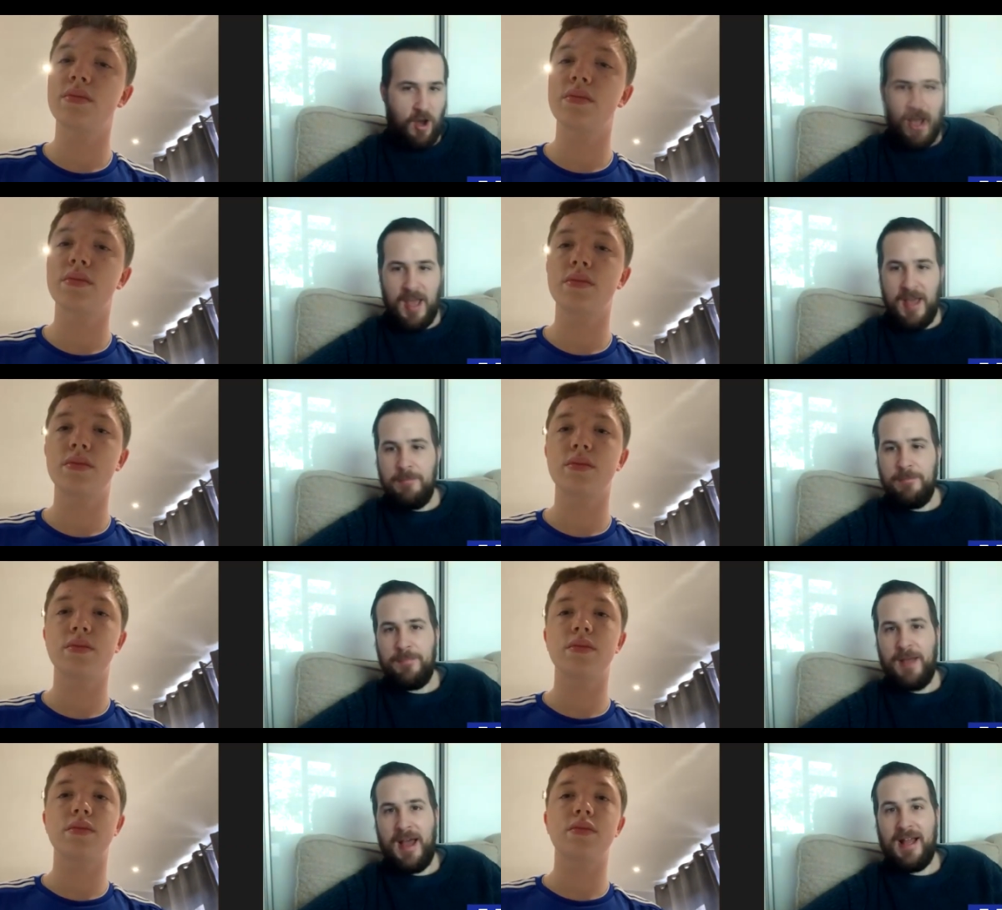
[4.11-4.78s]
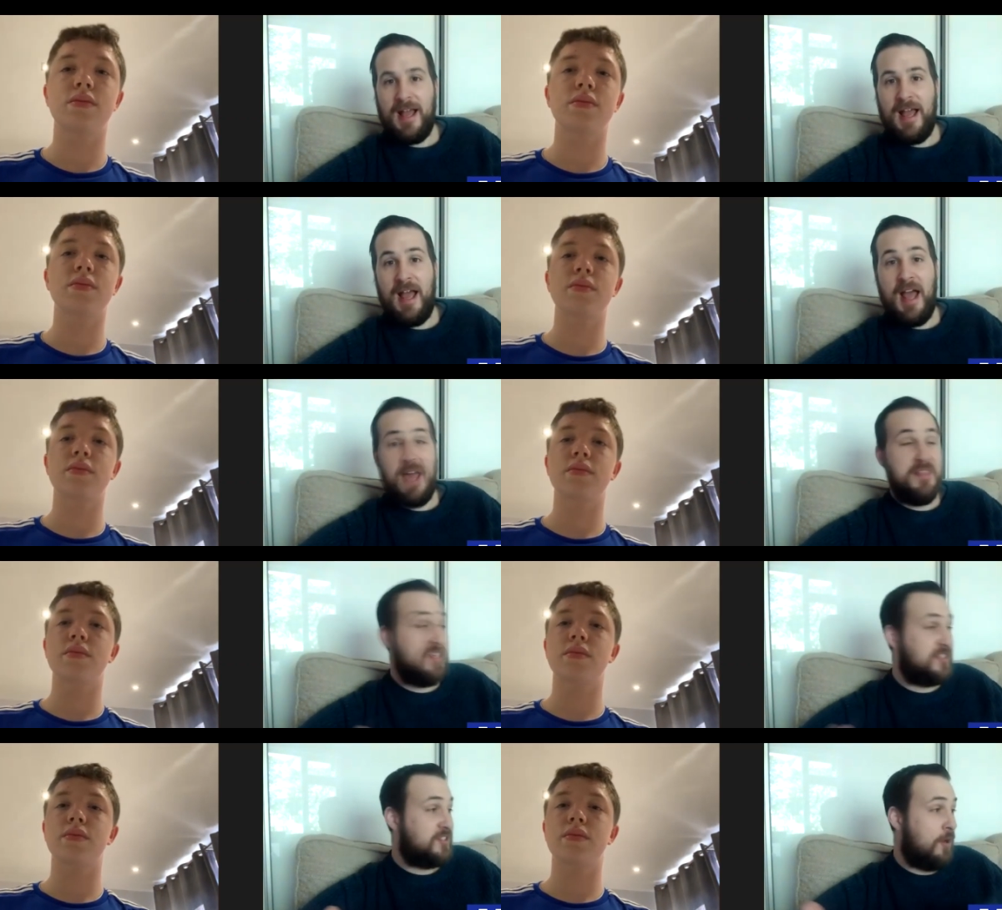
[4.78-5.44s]
Speaker 1: I am back,
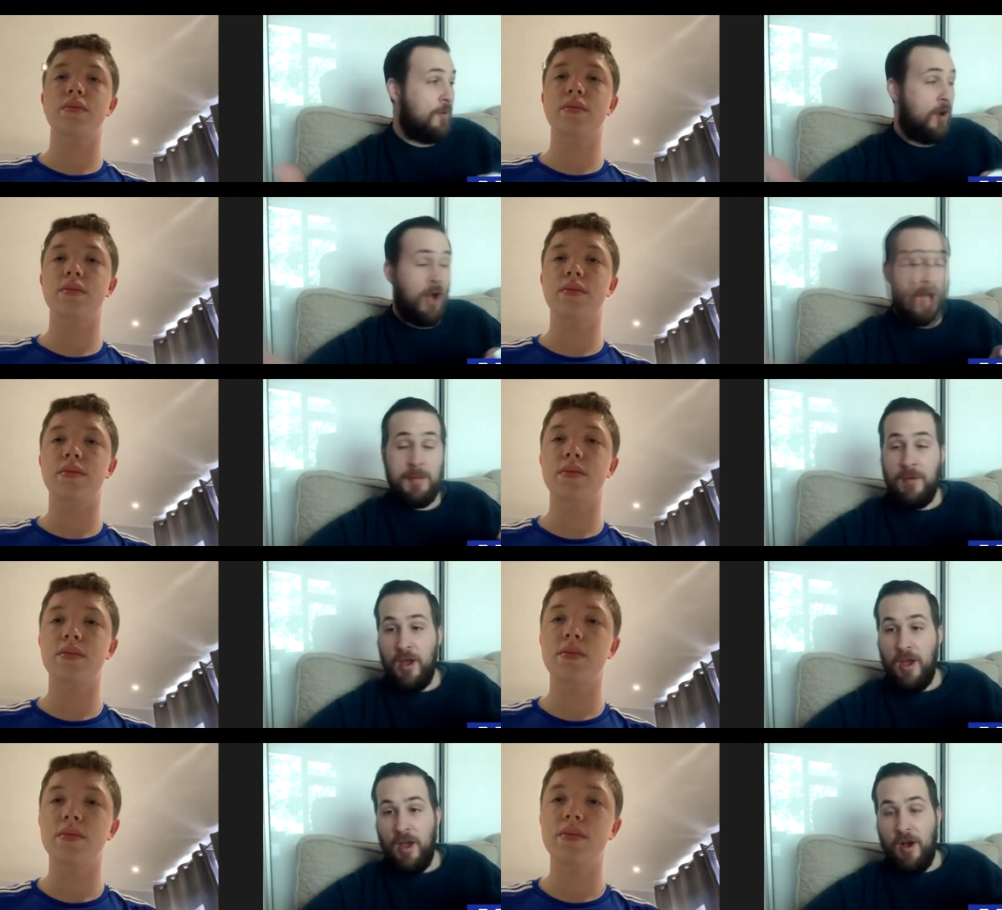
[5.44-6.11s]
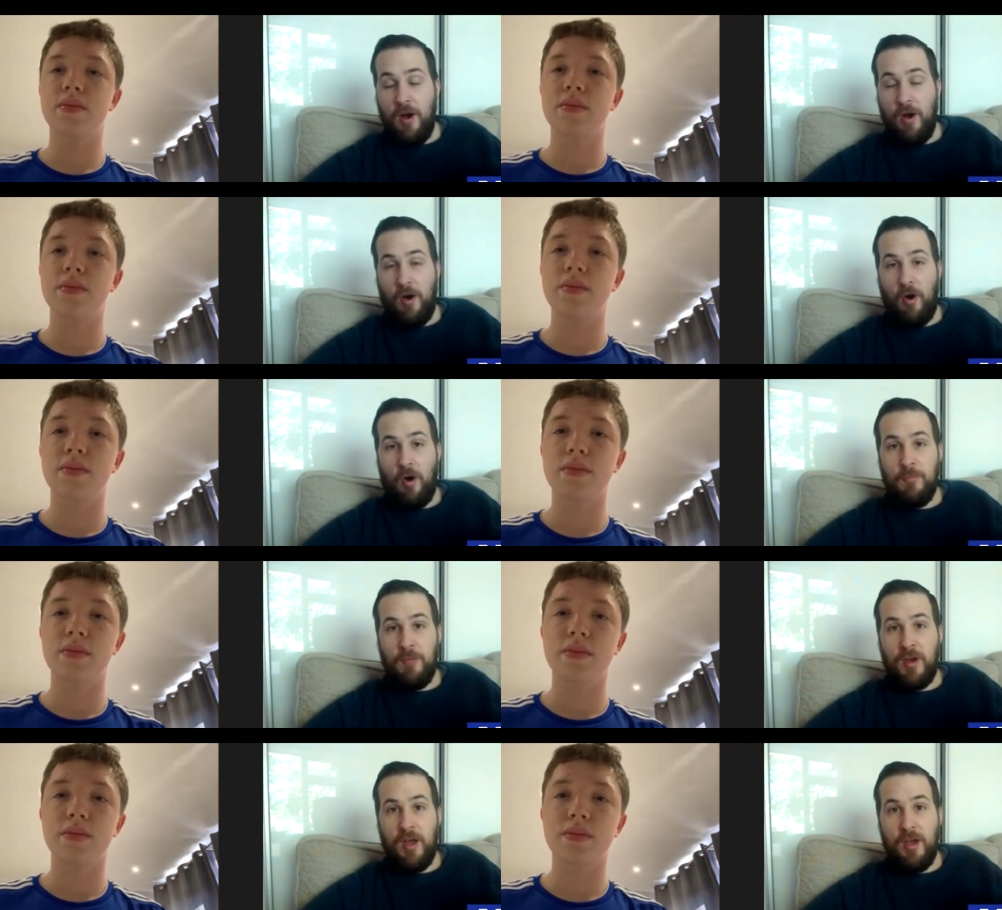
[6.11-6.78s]
and this time I'm
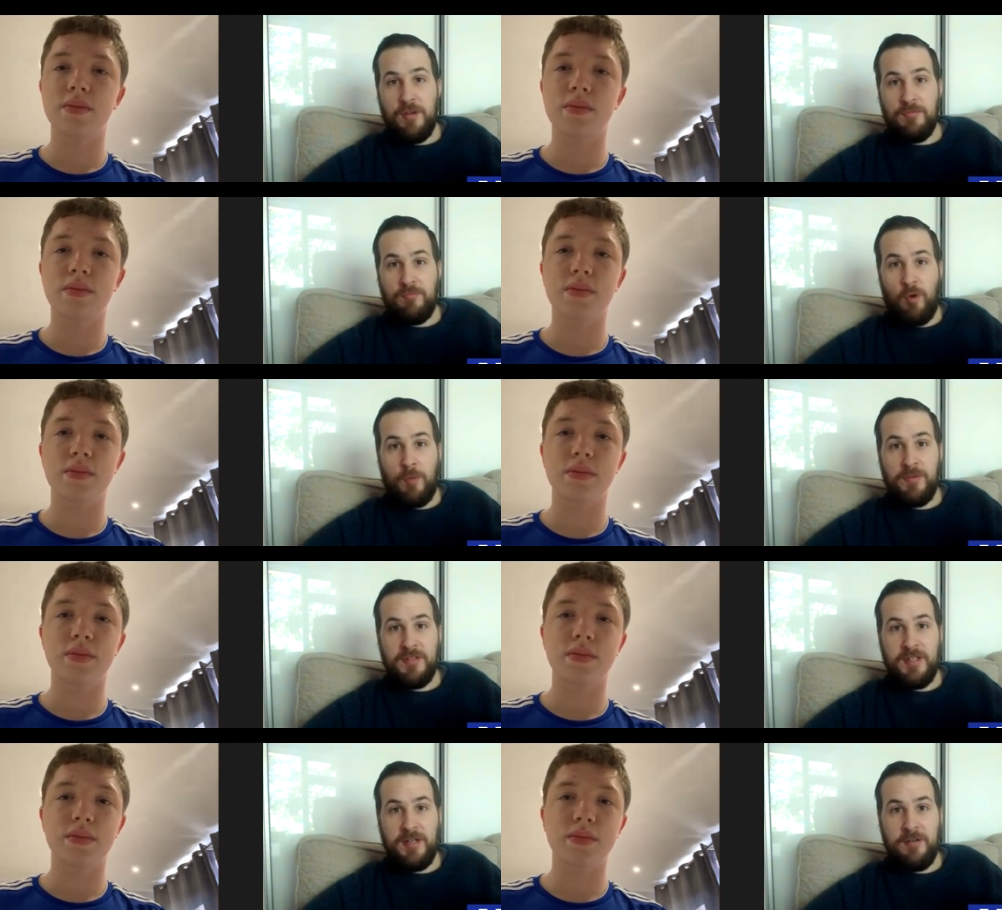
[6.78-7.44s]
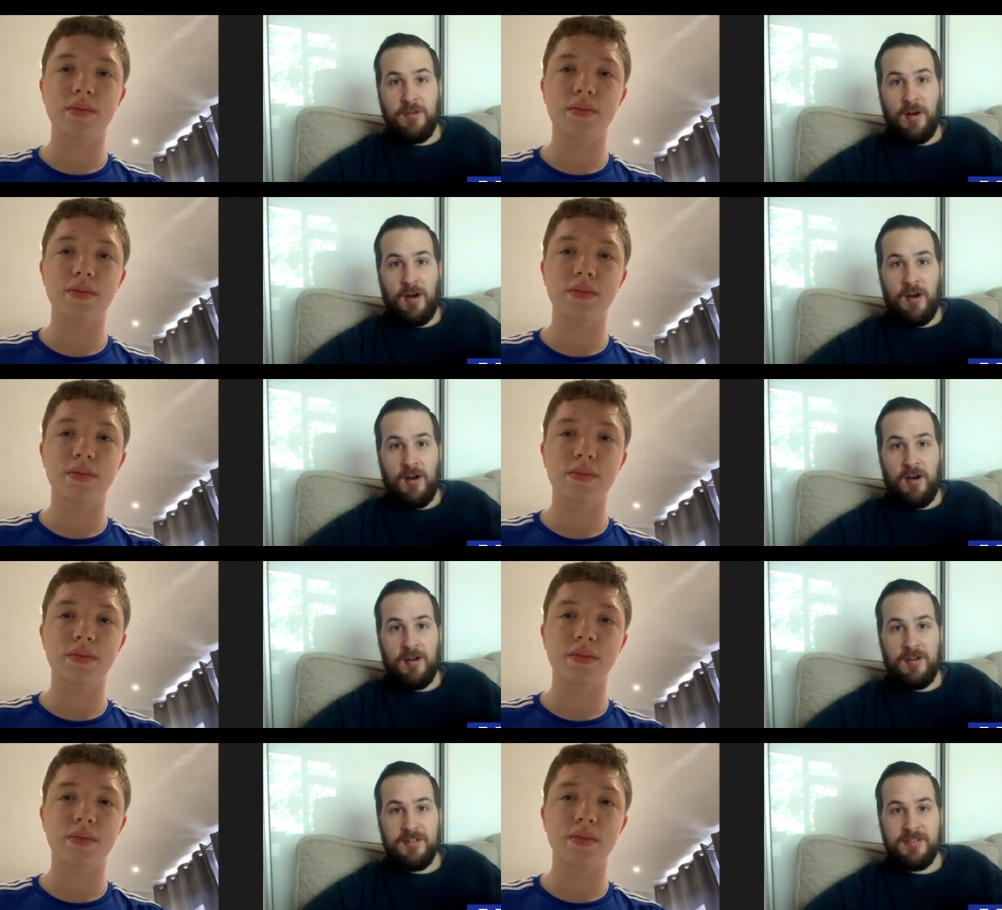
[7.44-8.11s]
on my own. Rob and Neil
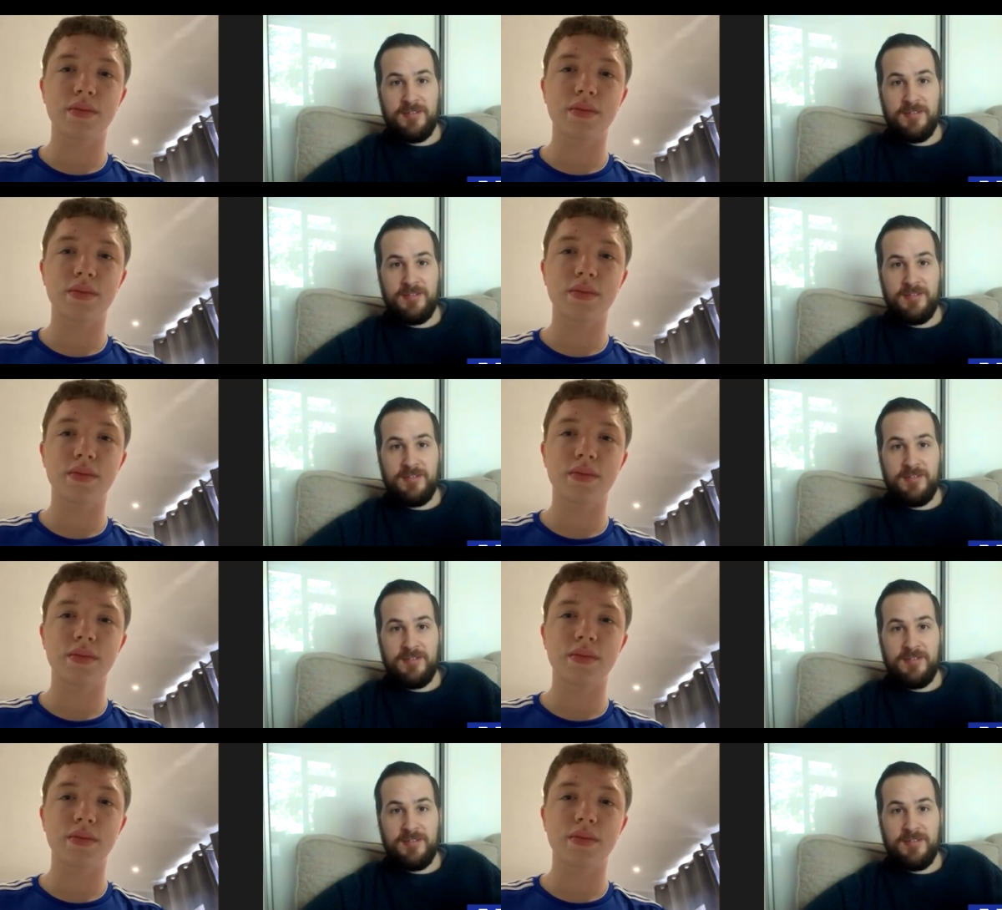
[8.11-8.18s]
are,